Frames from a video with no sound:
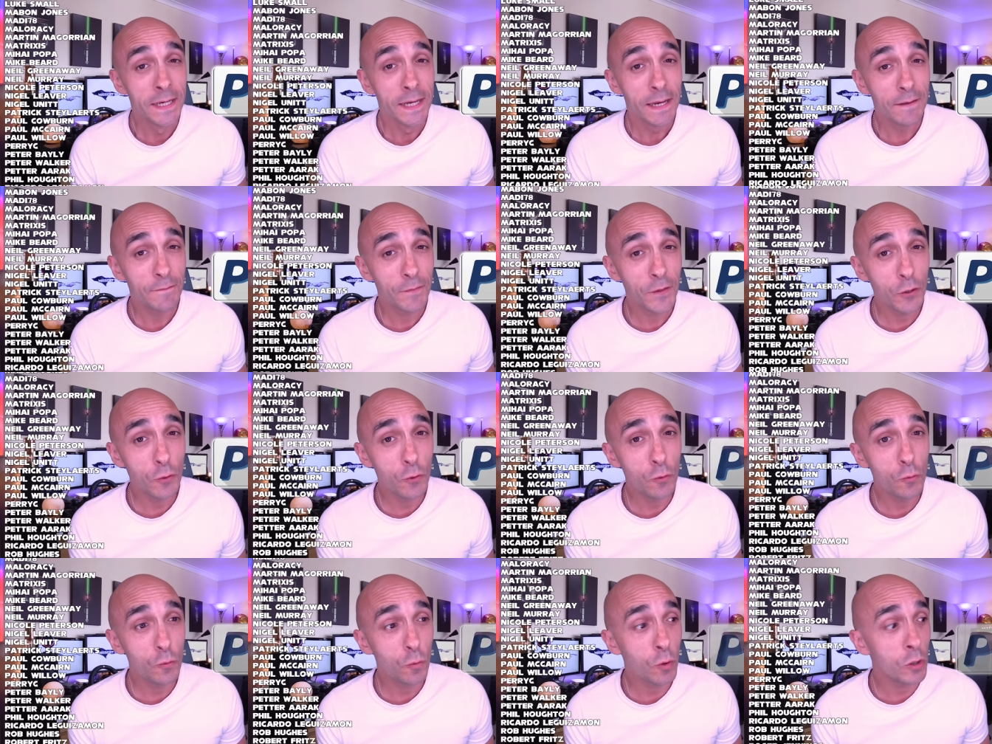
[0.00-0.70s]
If
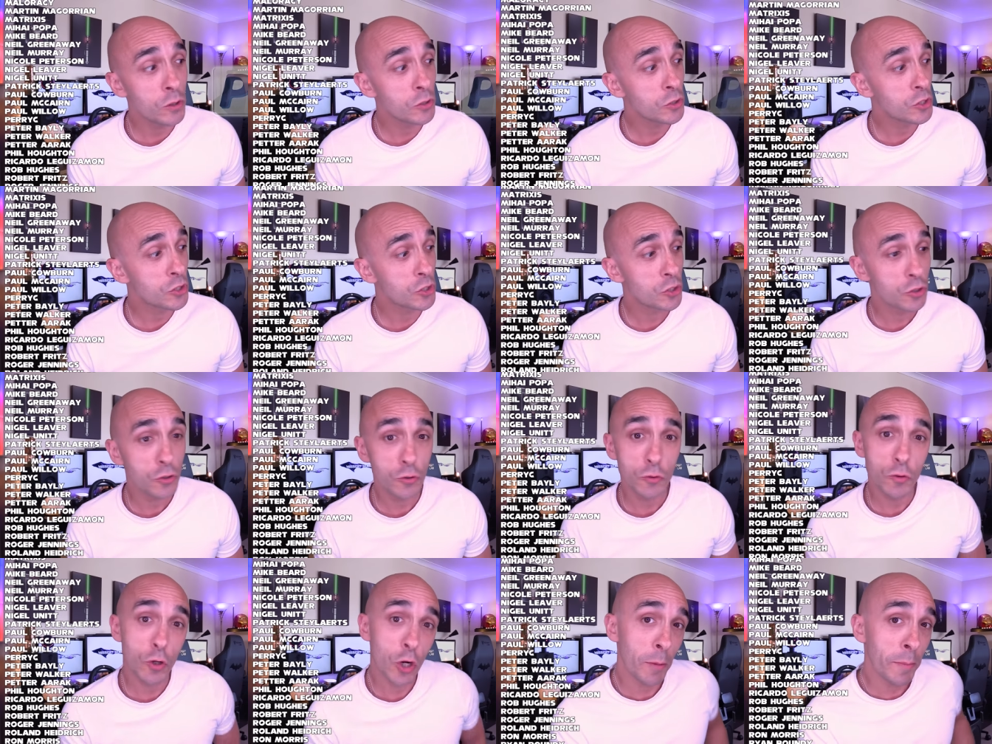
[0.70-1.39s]
you want
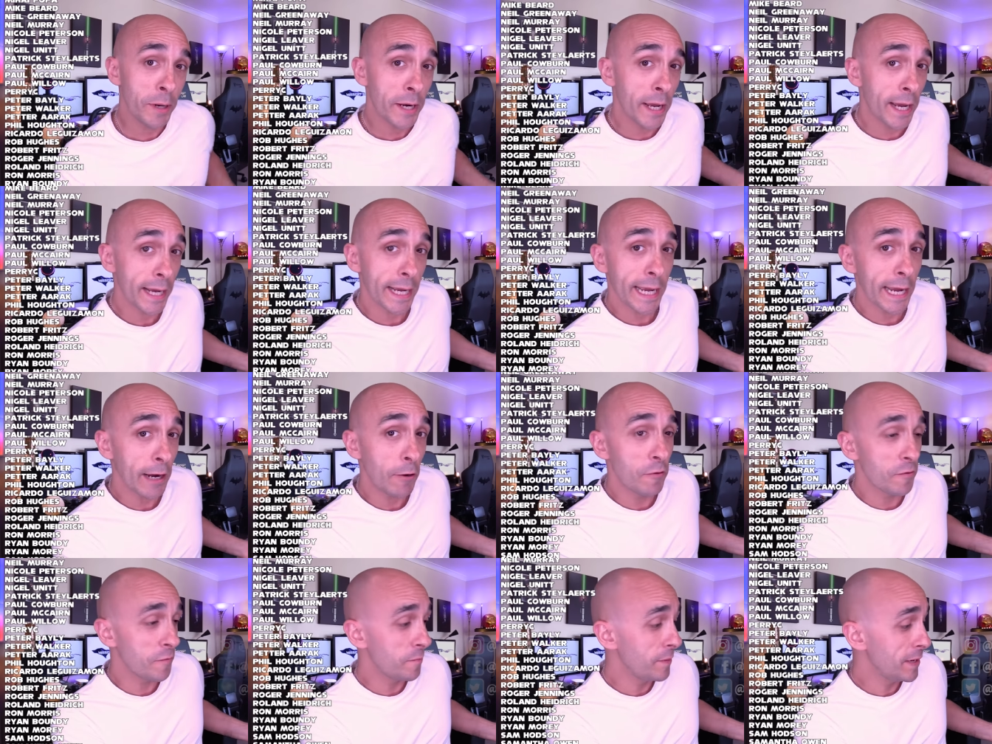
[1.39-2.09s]
to come and hang
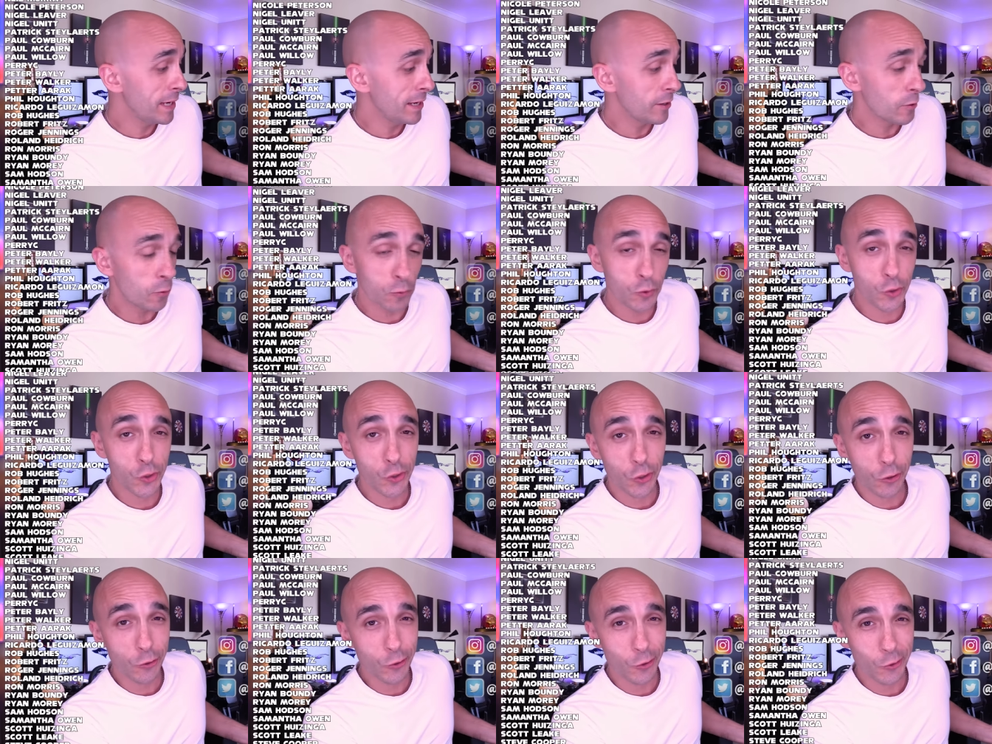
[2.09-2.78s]
out with me at all the
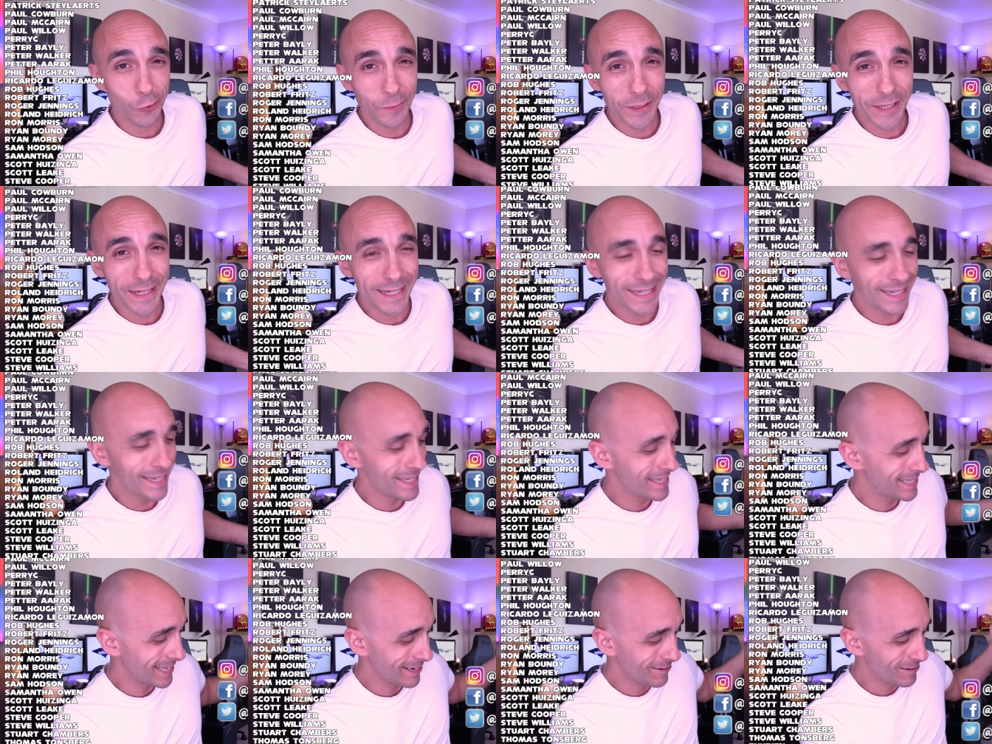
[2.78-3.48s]
social
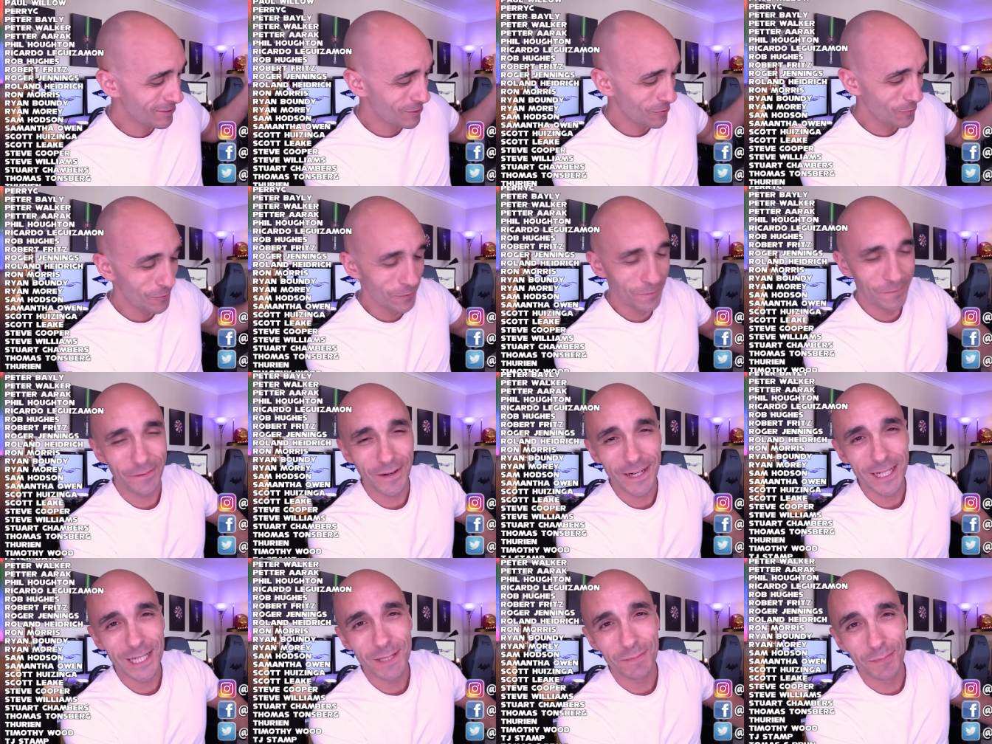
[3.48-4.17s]
medias, there is all the
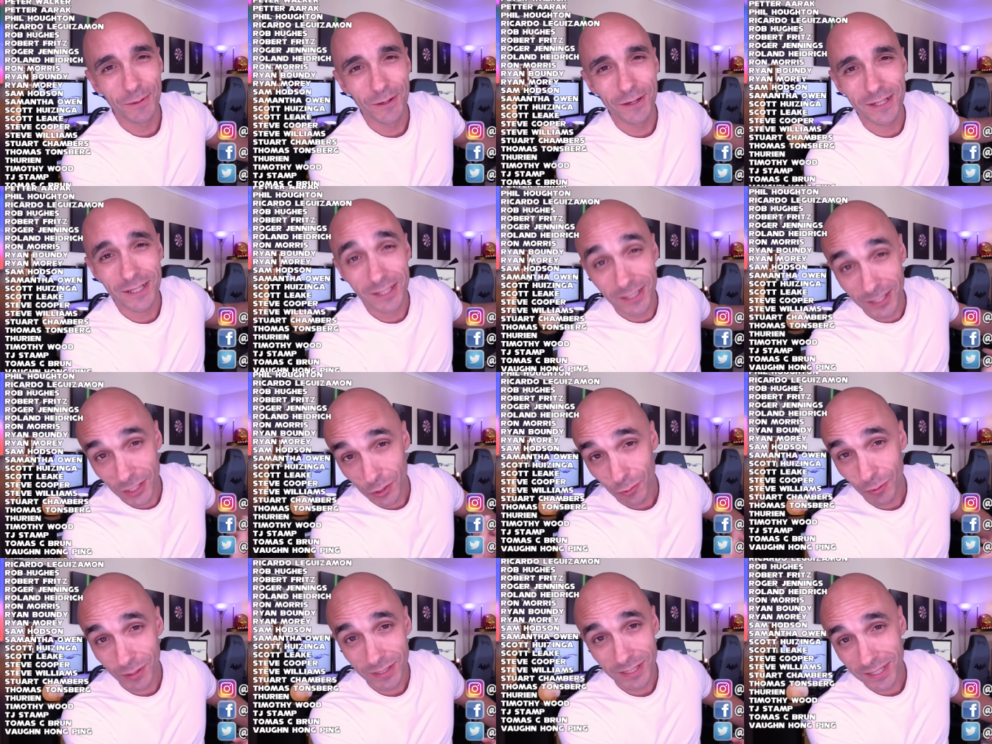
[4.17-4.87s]
Facebooks, the
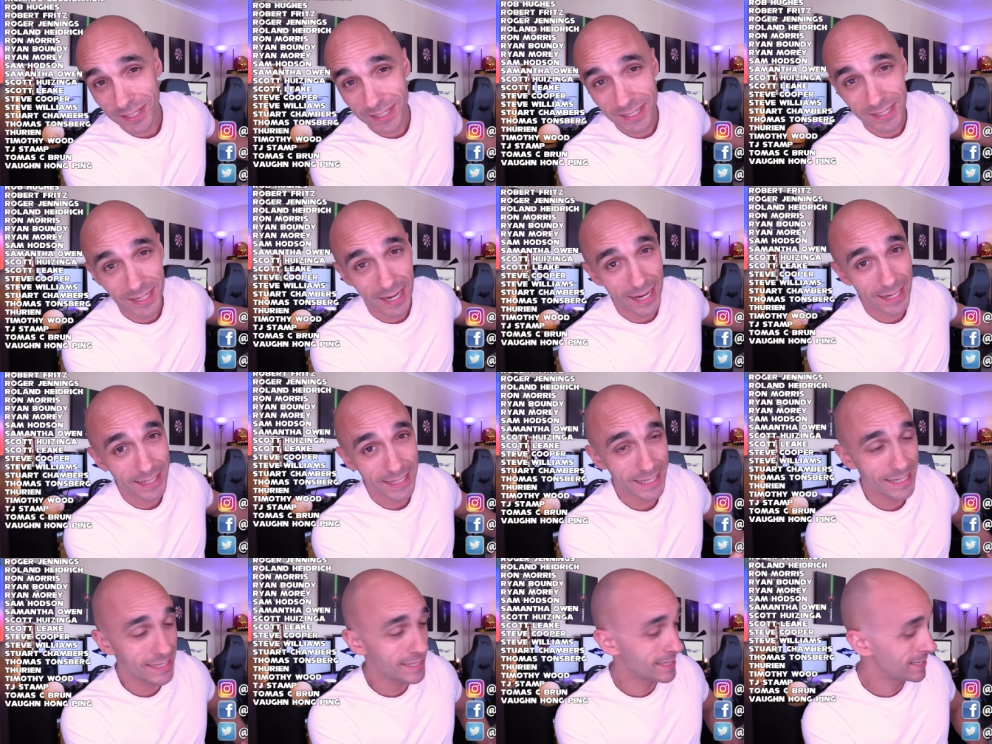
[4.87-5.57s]
Twitters,
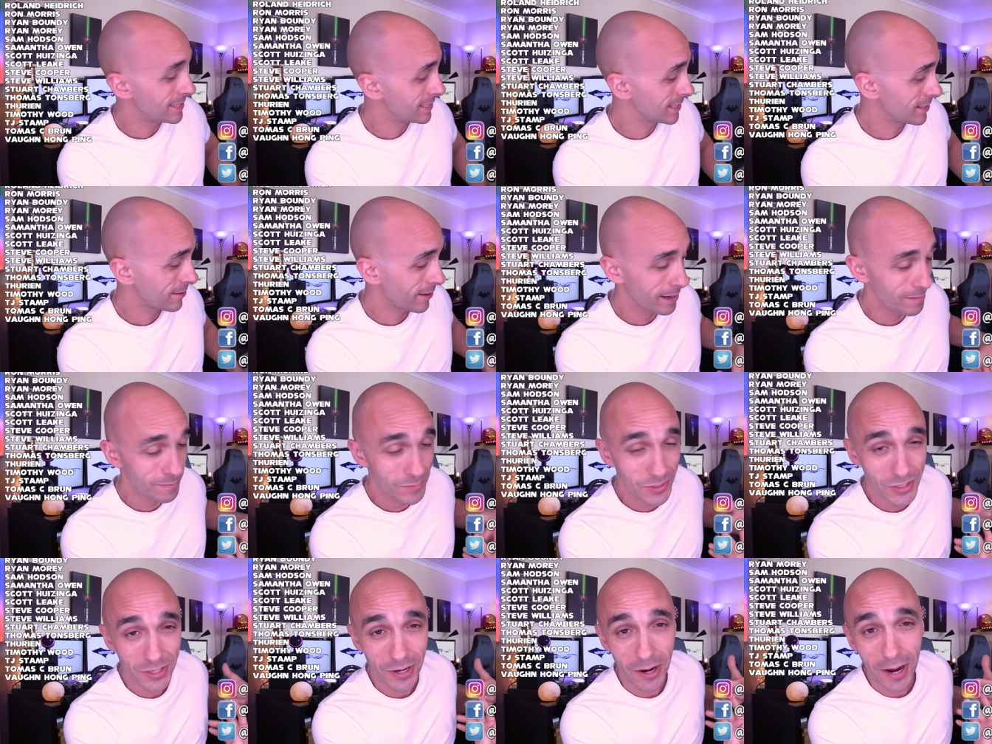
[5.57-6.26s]
and the Instagrams.